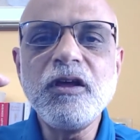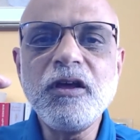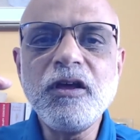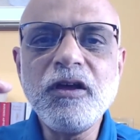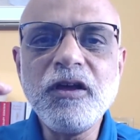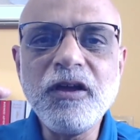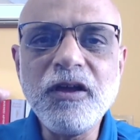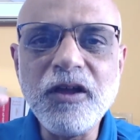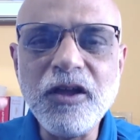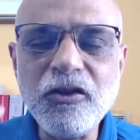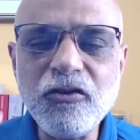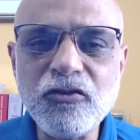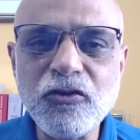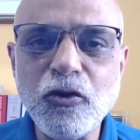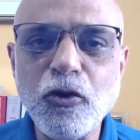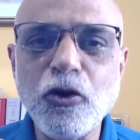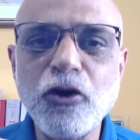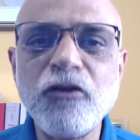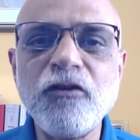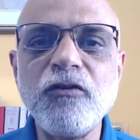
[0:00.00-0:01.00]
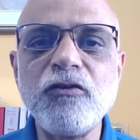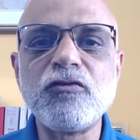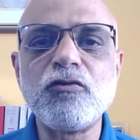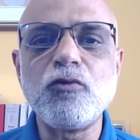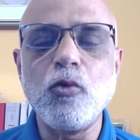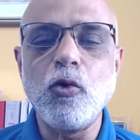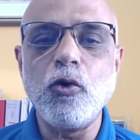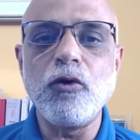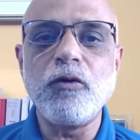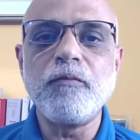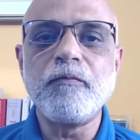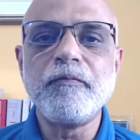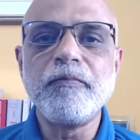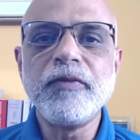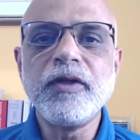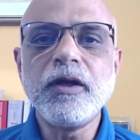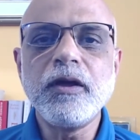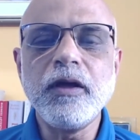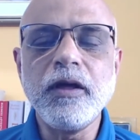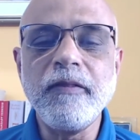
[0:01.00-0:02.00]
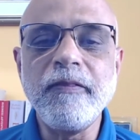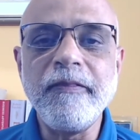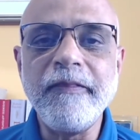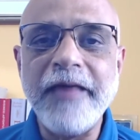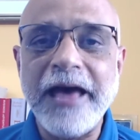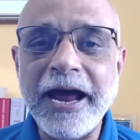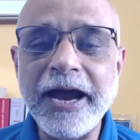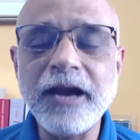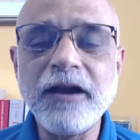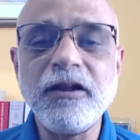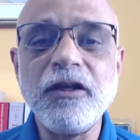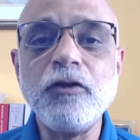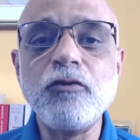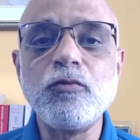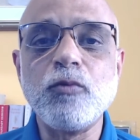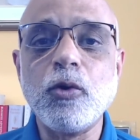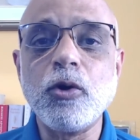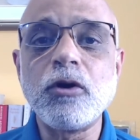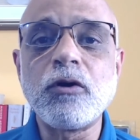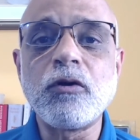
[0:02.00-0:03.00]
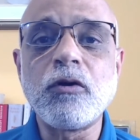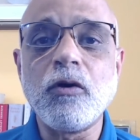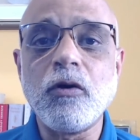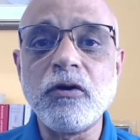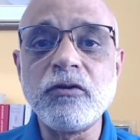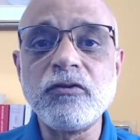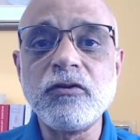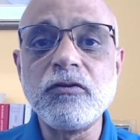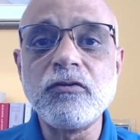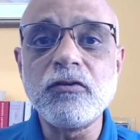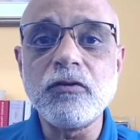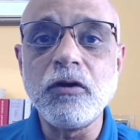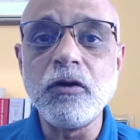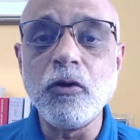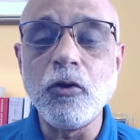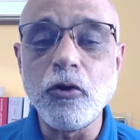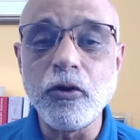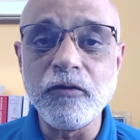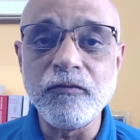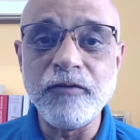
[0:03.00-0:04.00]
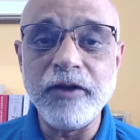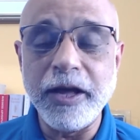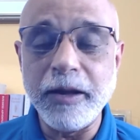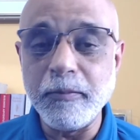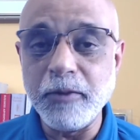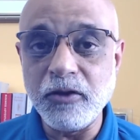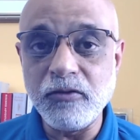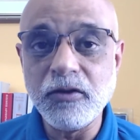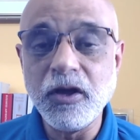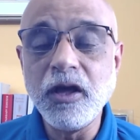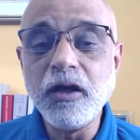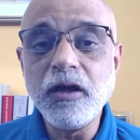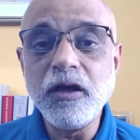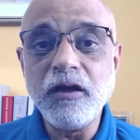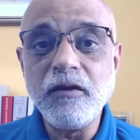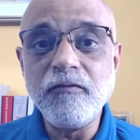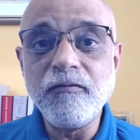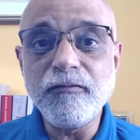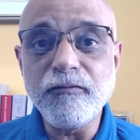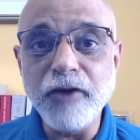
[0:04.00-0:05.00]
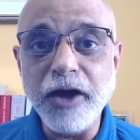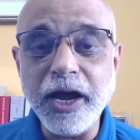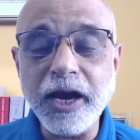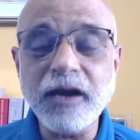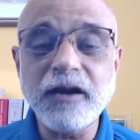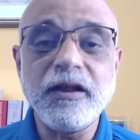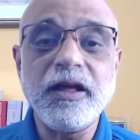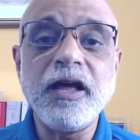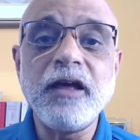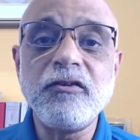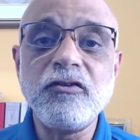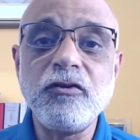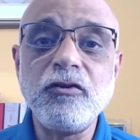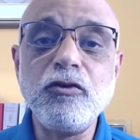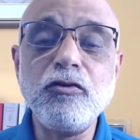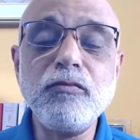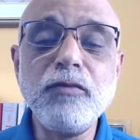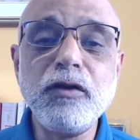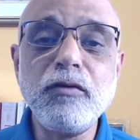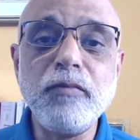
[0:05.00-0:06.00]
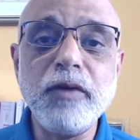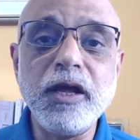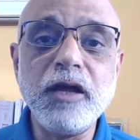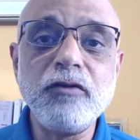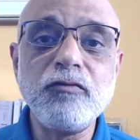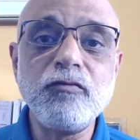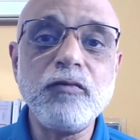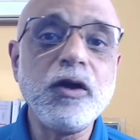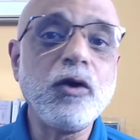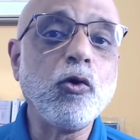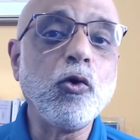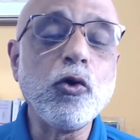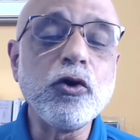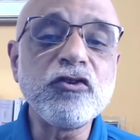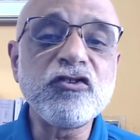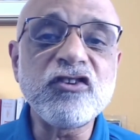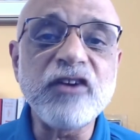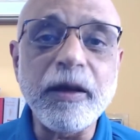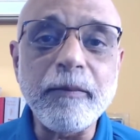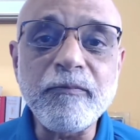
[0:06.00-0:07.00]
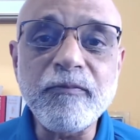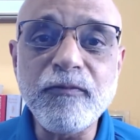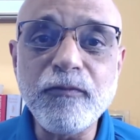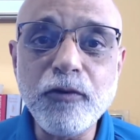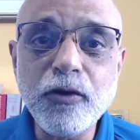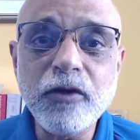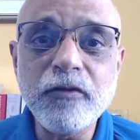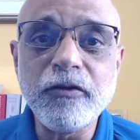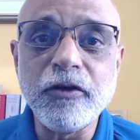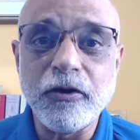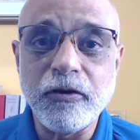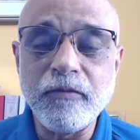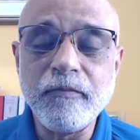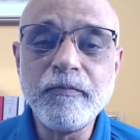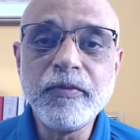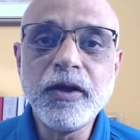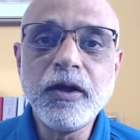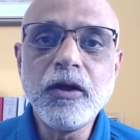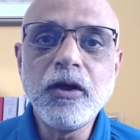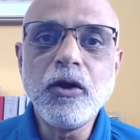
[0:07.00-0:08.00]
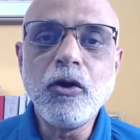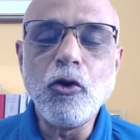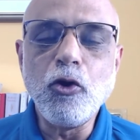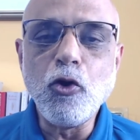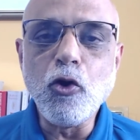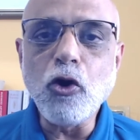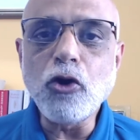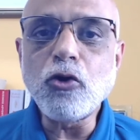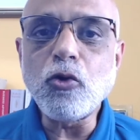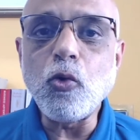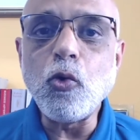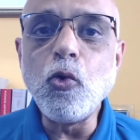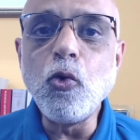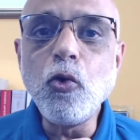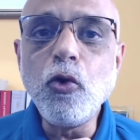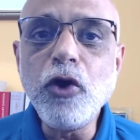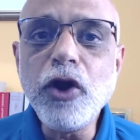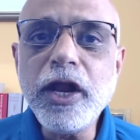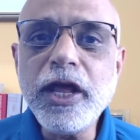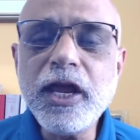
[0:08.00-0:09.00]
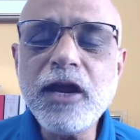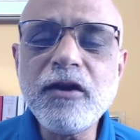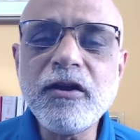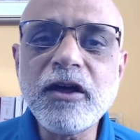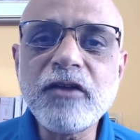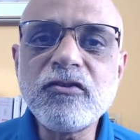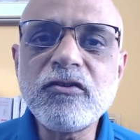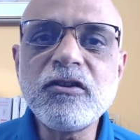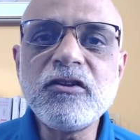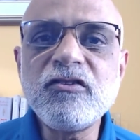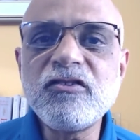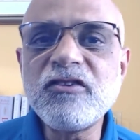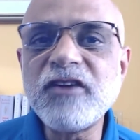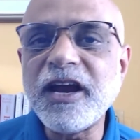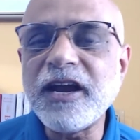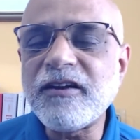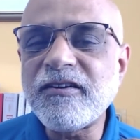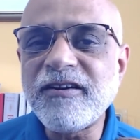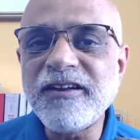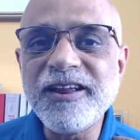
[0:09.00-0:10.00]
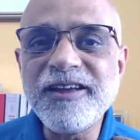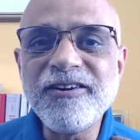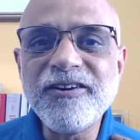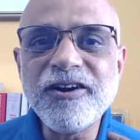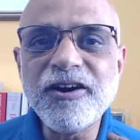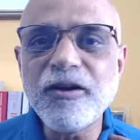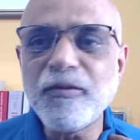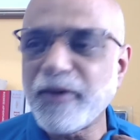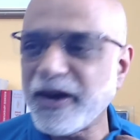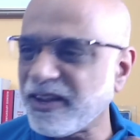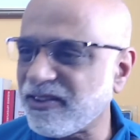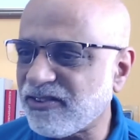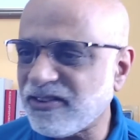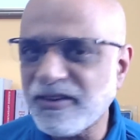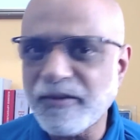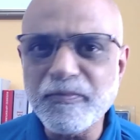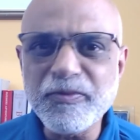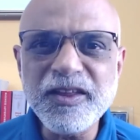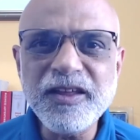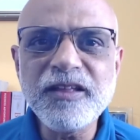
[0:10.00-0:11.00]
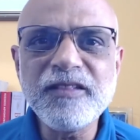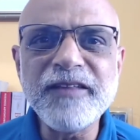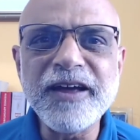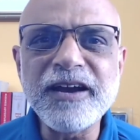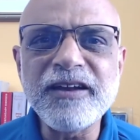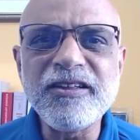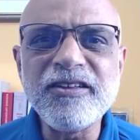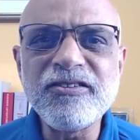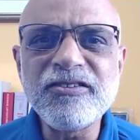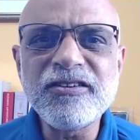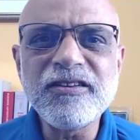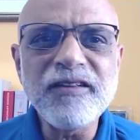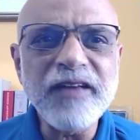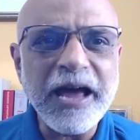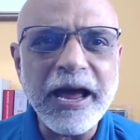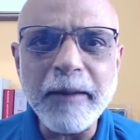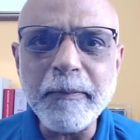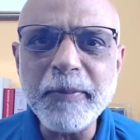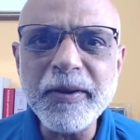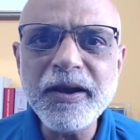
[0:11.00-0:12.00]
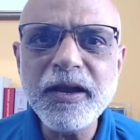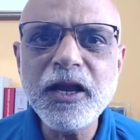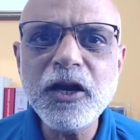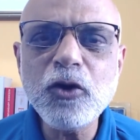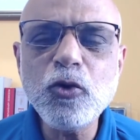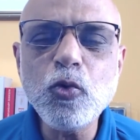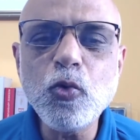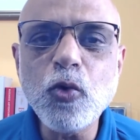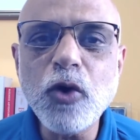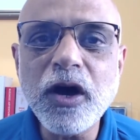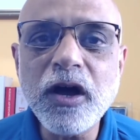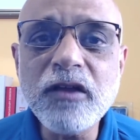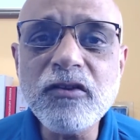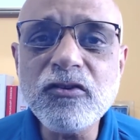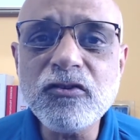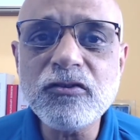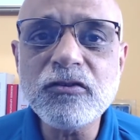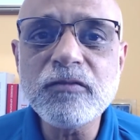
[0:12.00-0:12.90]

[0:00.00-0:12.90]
is not restored. And that is what causes a lot of damage. In fact, as human beings, we go a step further. Not only does this get triggered by something that is happening to us